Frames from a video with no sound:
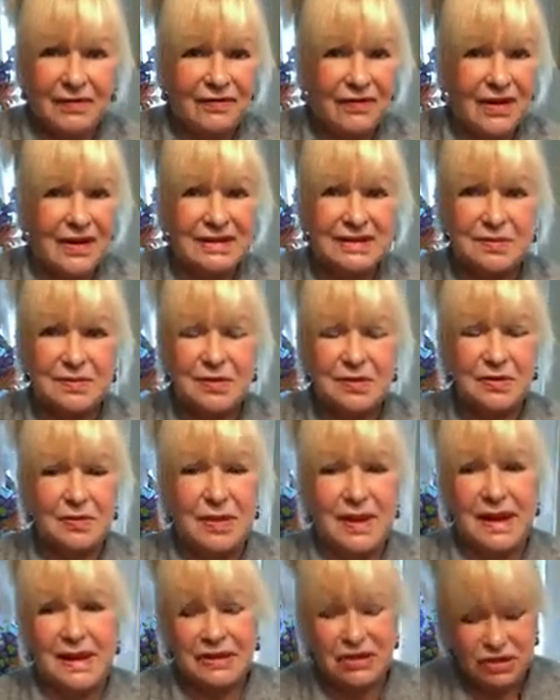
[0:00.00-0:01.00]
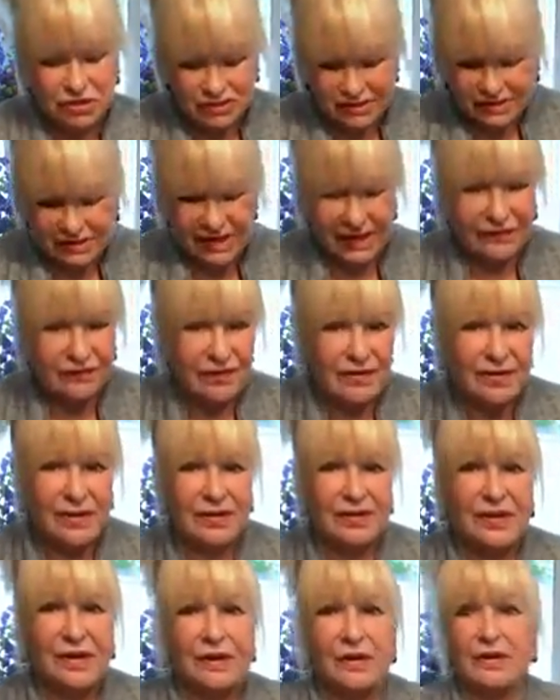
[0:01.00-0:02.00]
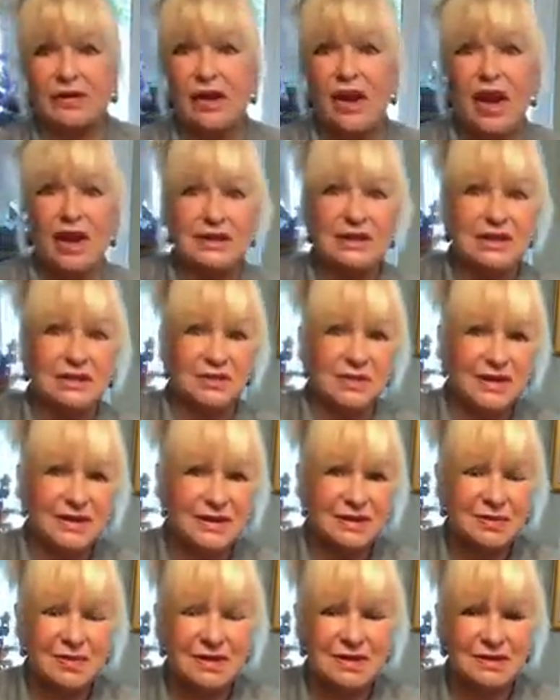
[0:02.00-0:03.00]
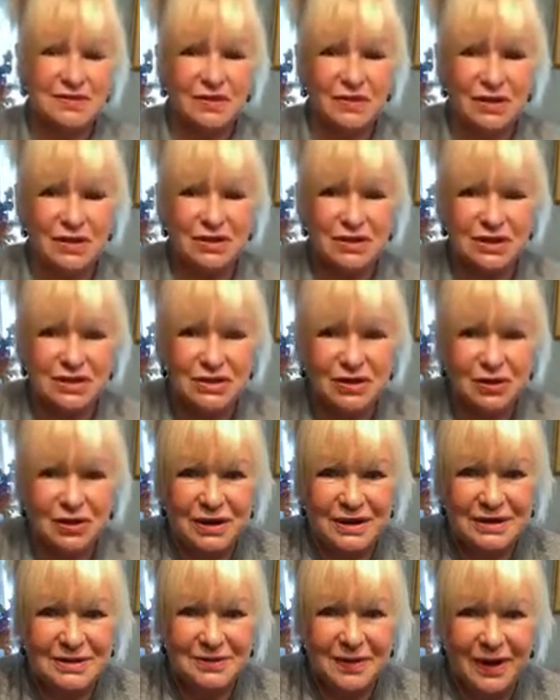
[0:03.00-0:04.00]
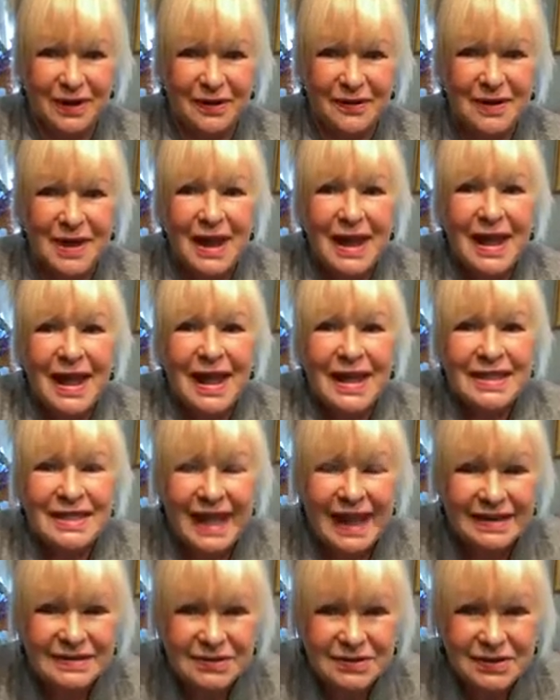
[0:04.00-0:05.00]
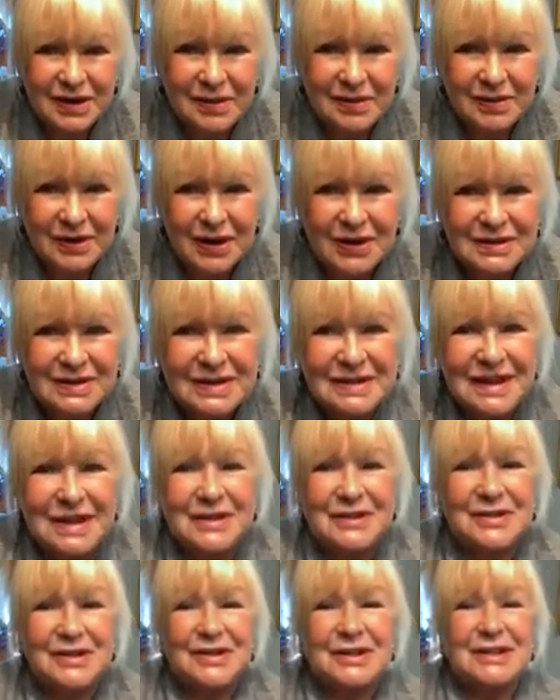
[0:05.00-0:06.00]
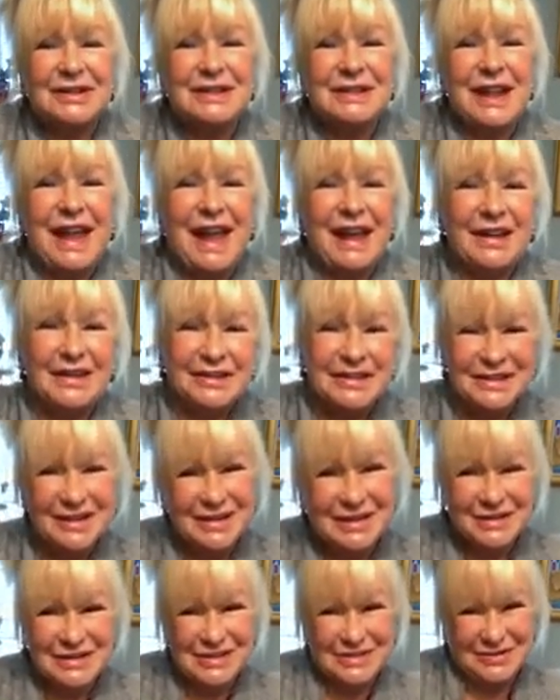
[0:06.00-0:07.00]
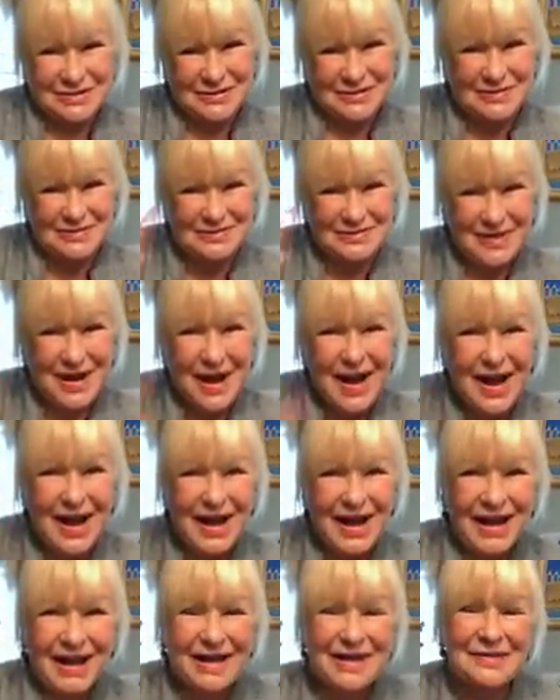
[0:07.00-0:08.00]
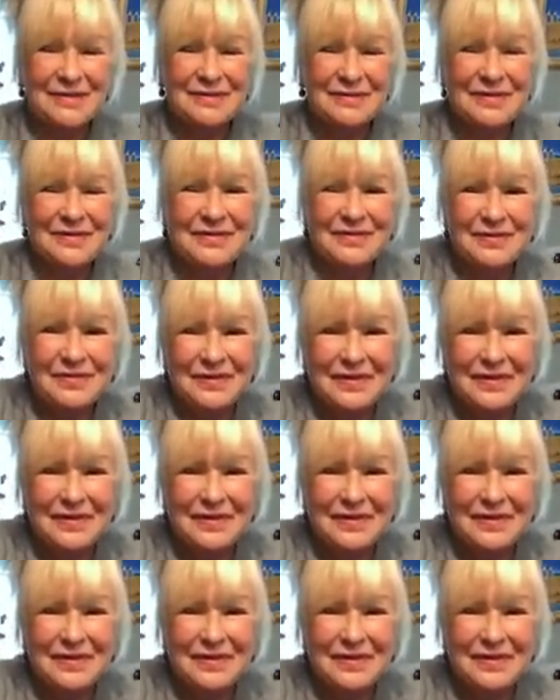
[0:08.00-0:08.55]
my Facebook page. You'll see everything there and lots of recipes for you to enjoy as well. Thanks for coming on today, girls, and I'll see you soon. Bye!